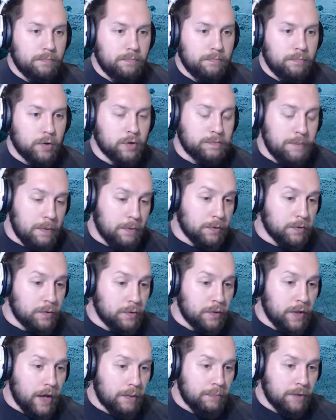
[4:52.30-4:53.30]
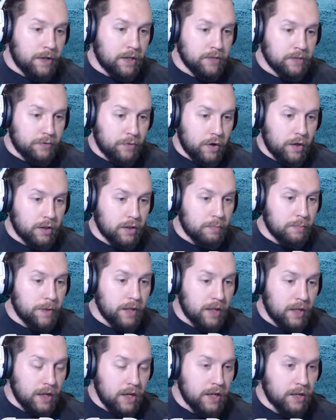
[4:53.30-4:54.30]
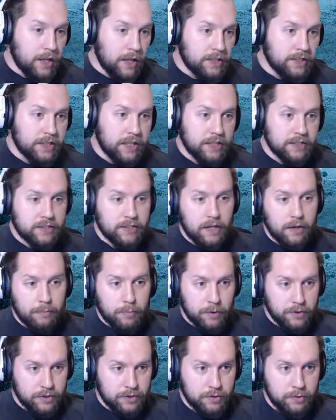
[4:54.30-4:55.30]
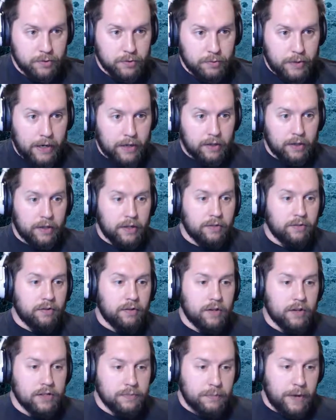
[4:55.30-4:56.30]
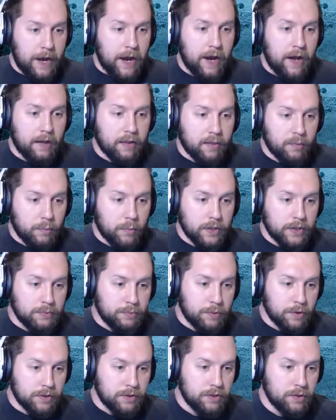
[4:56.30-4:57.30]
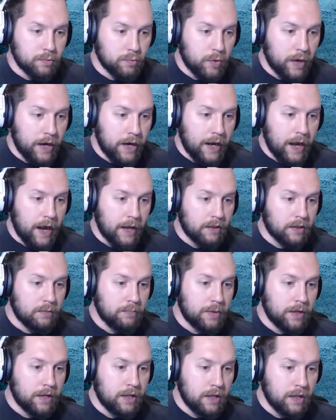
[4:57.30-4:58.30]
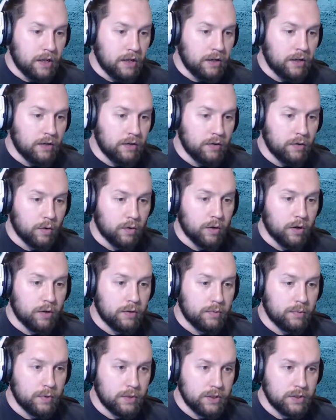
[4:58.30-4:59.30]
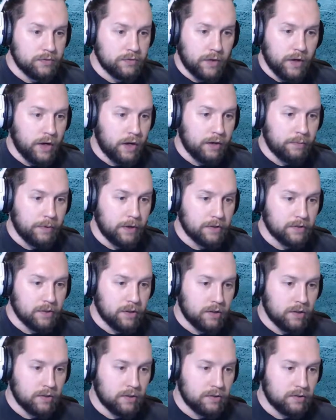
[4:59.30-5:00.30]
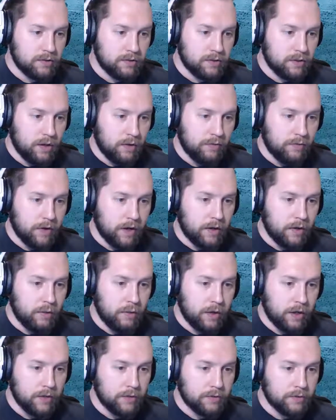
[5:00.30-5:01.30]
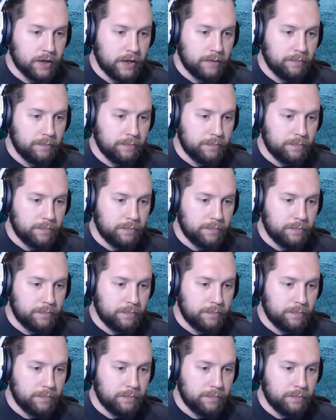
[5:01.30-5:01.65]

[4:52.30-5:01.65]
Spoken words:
Most people do that because if you get the big key in that chest, then it puts you directly into this path, which puts you right at the big key door, which is fine. I mean, it's all fine. Who cares, right?